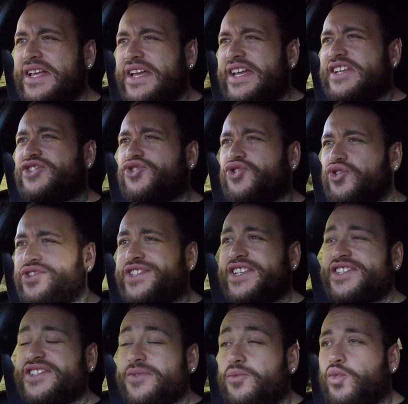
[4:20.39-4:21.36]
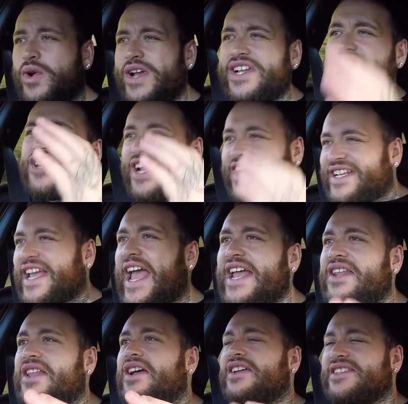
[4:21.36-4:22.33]
exhaust system, which
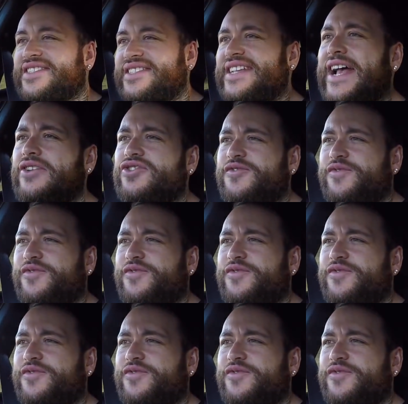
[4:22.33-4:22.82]
again sounds